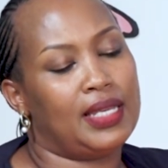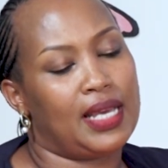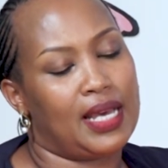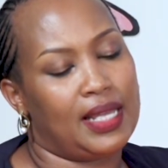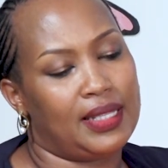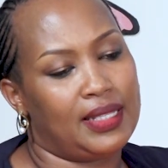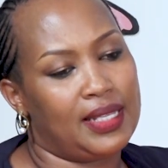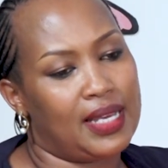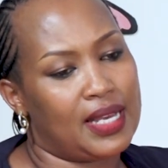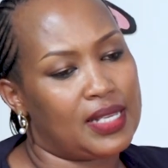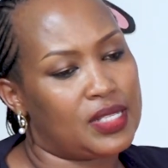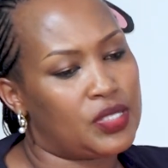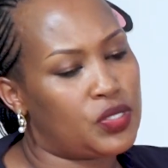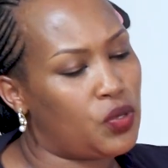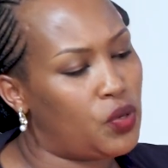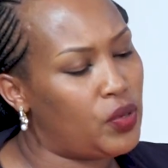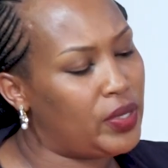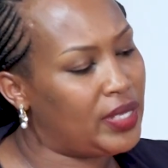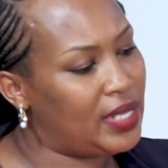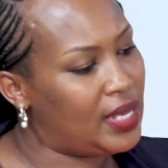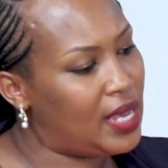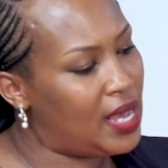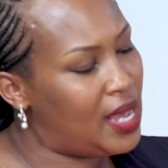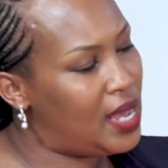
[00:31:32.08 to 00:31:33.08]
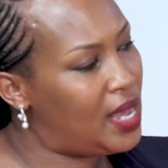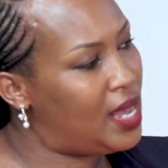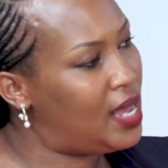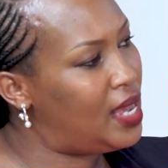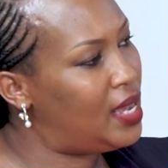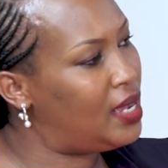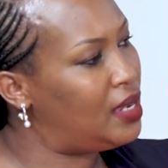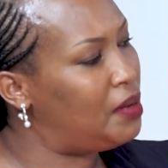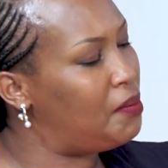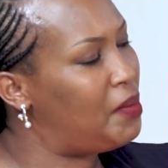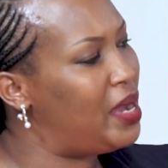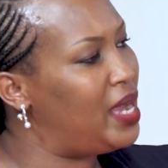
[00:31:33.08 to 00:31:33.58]
Yeah, they are so
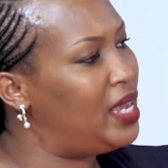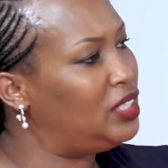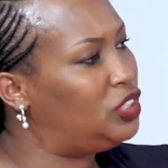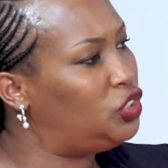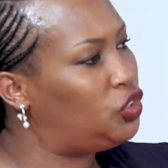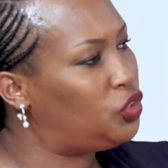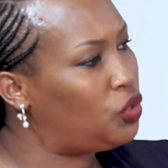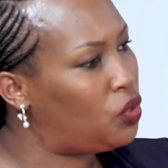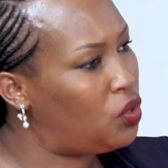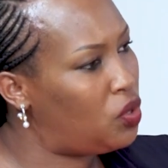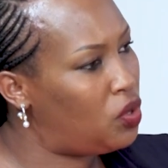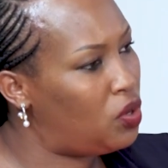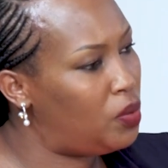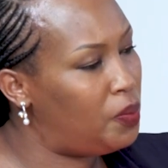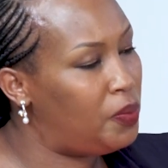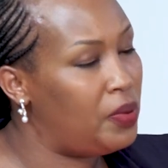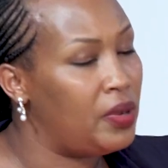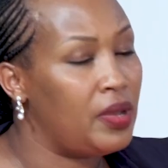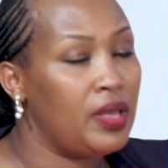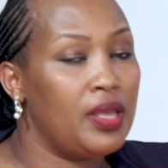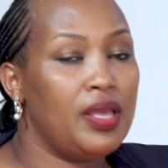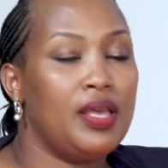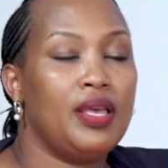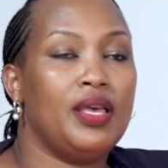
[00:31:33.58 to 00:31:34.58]
young, my job.